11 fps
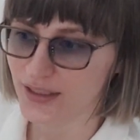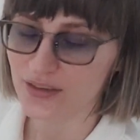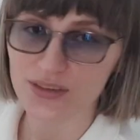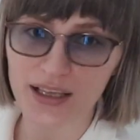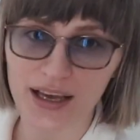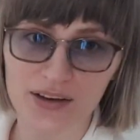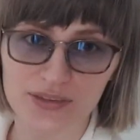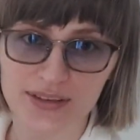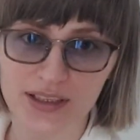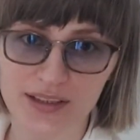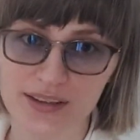I would have
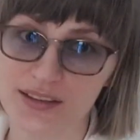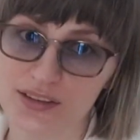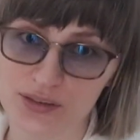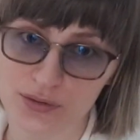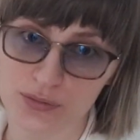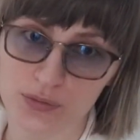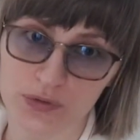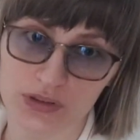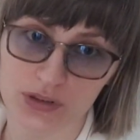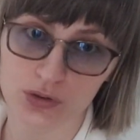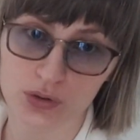another interview
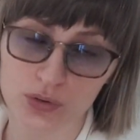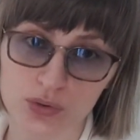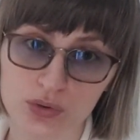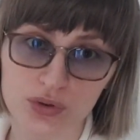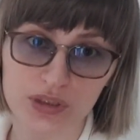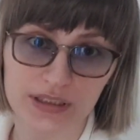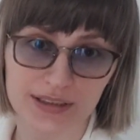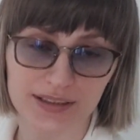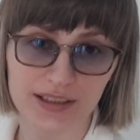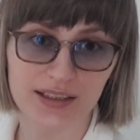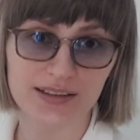with the school
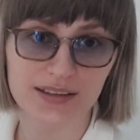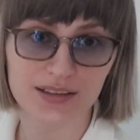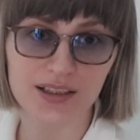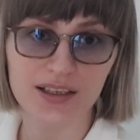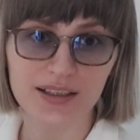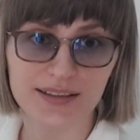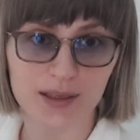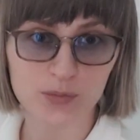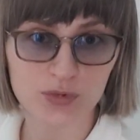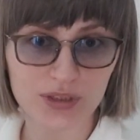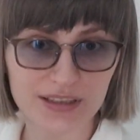and another
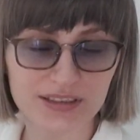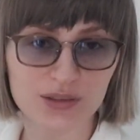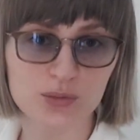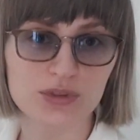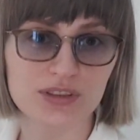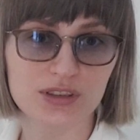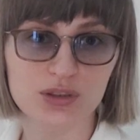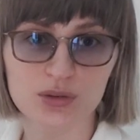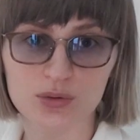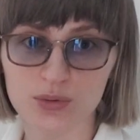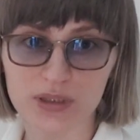demo lesson with the
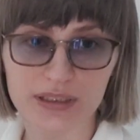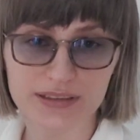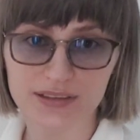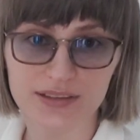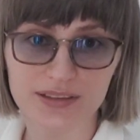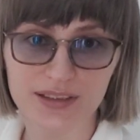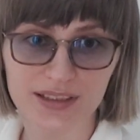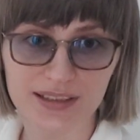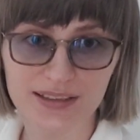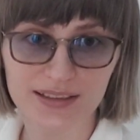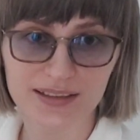school. I didn't
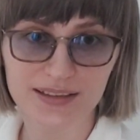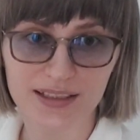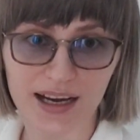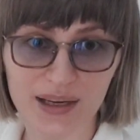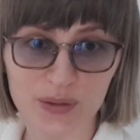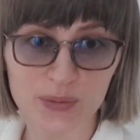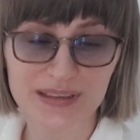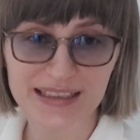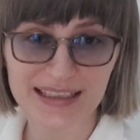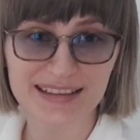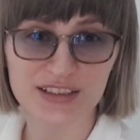think that I will
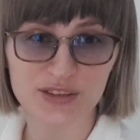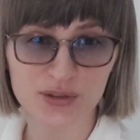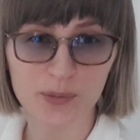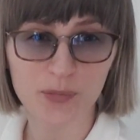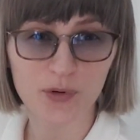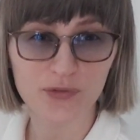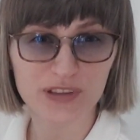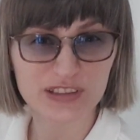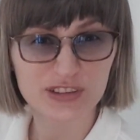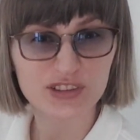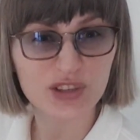get the job offer
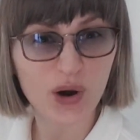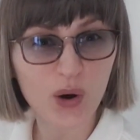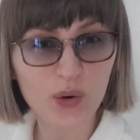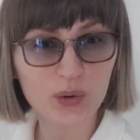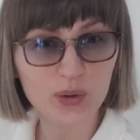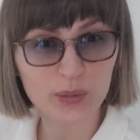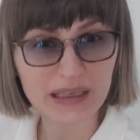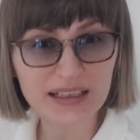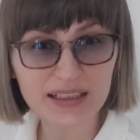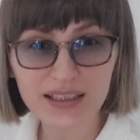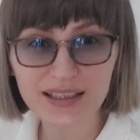so
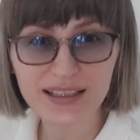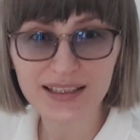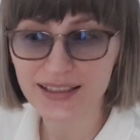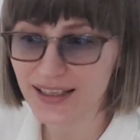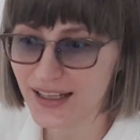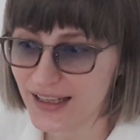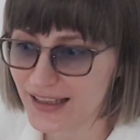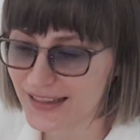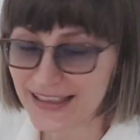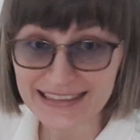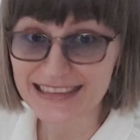quickly,
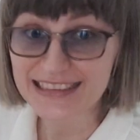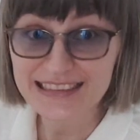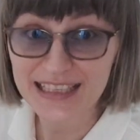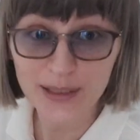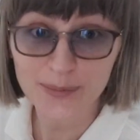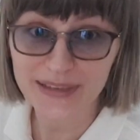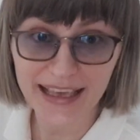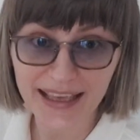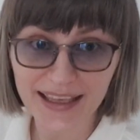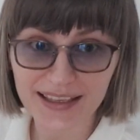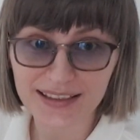like the same
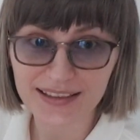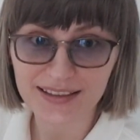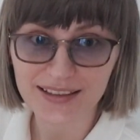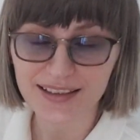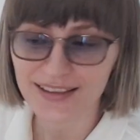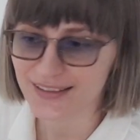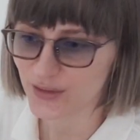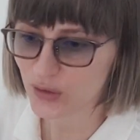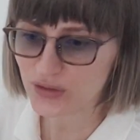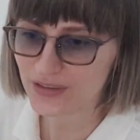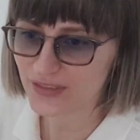day.
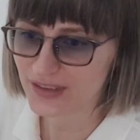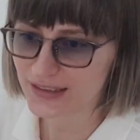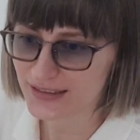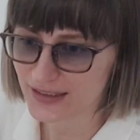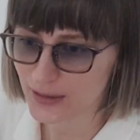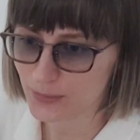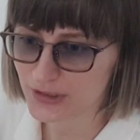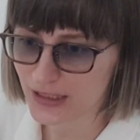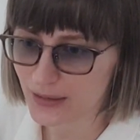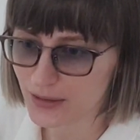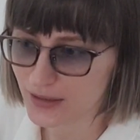Not even the same
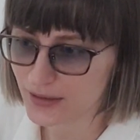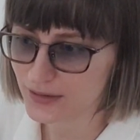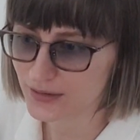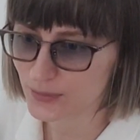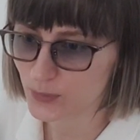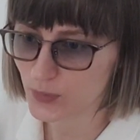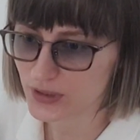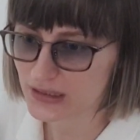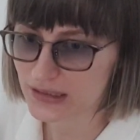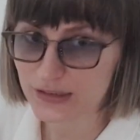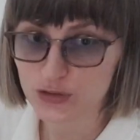day, it
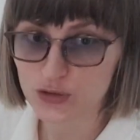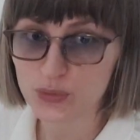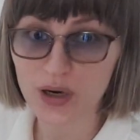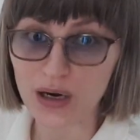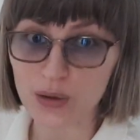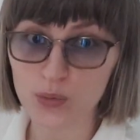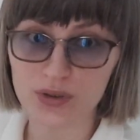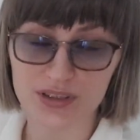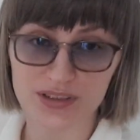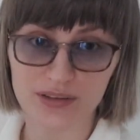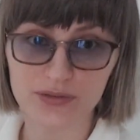was like 2
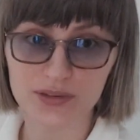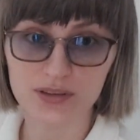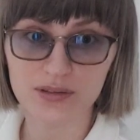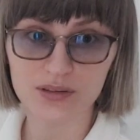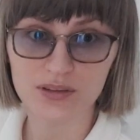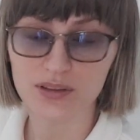hours after,